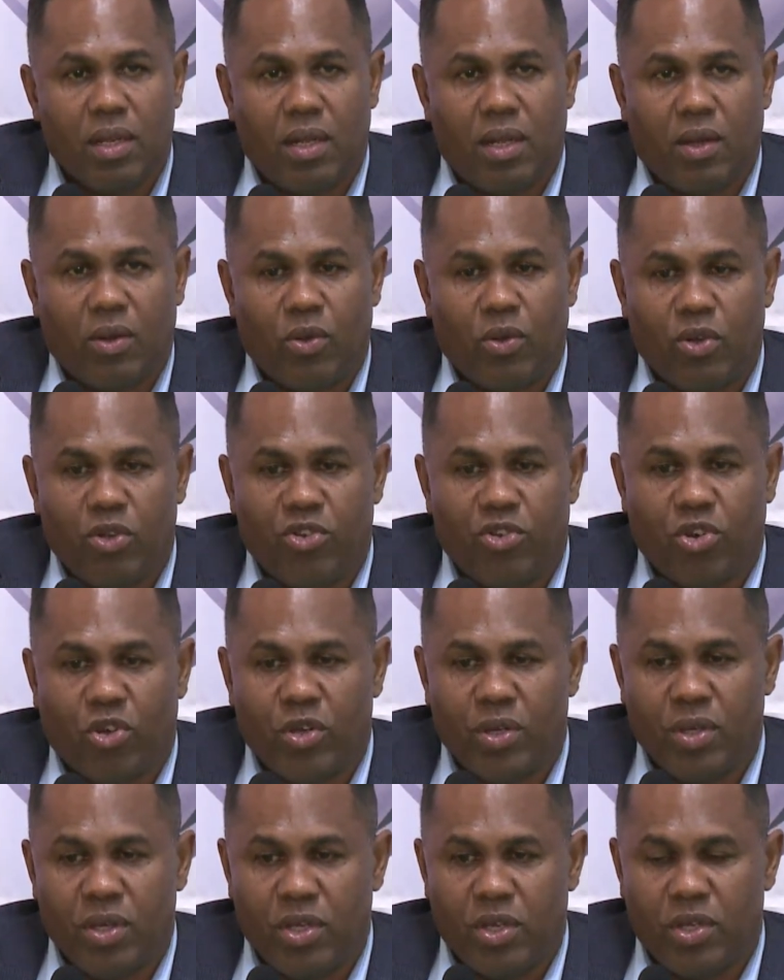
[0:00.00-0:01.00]
are going to
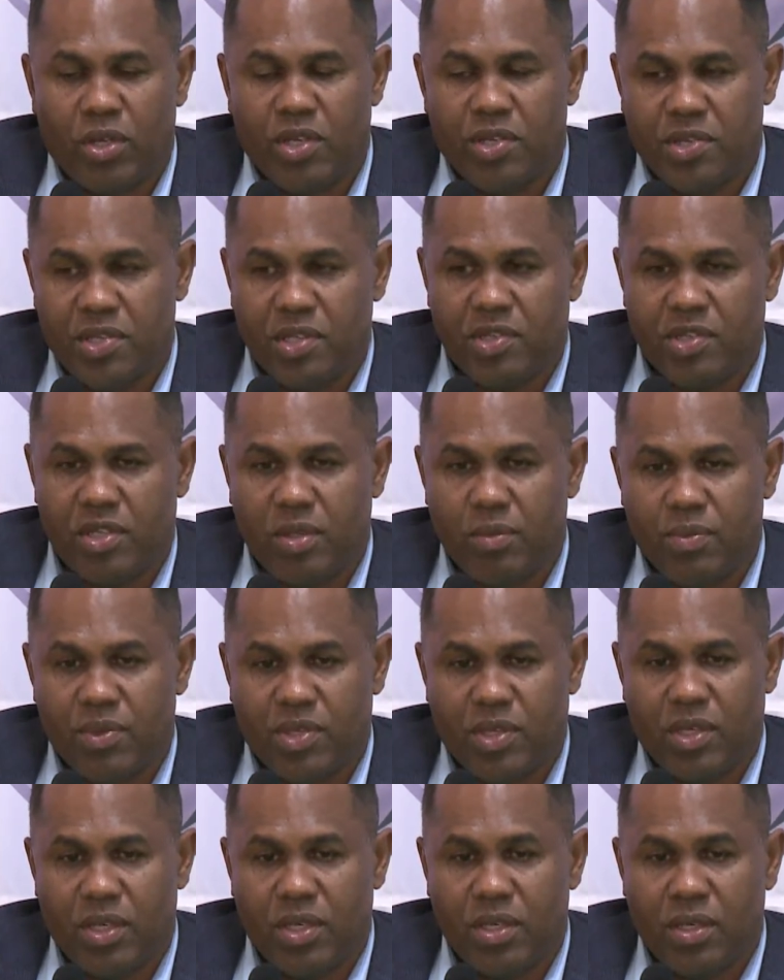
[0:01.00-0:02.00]
join the other 6 teams
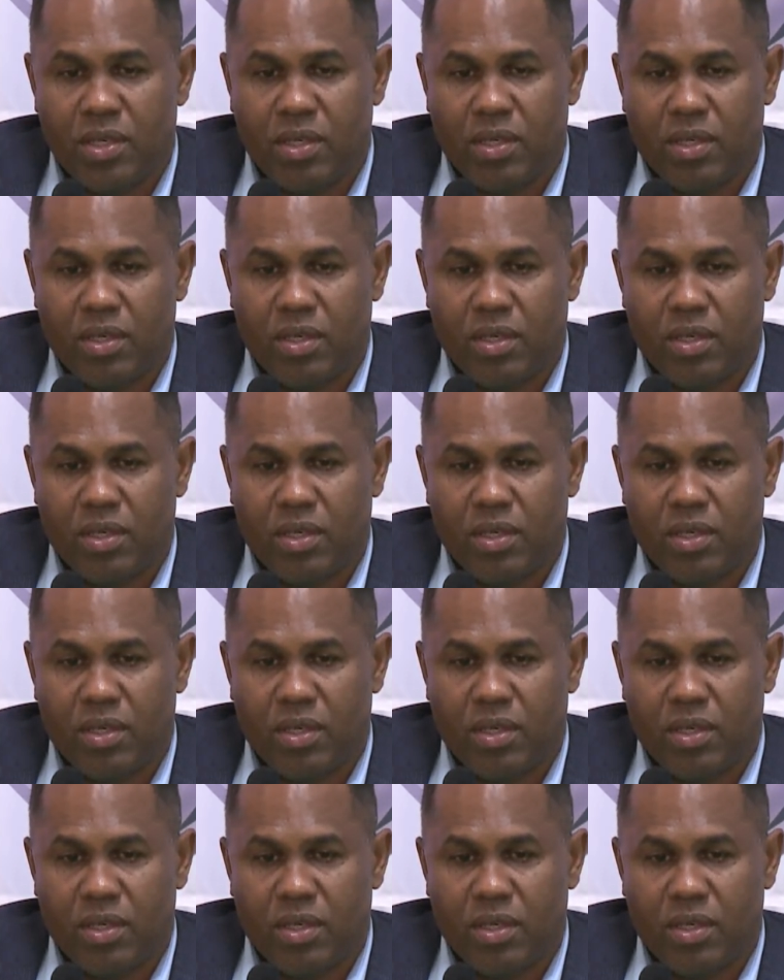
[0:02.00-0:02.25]
in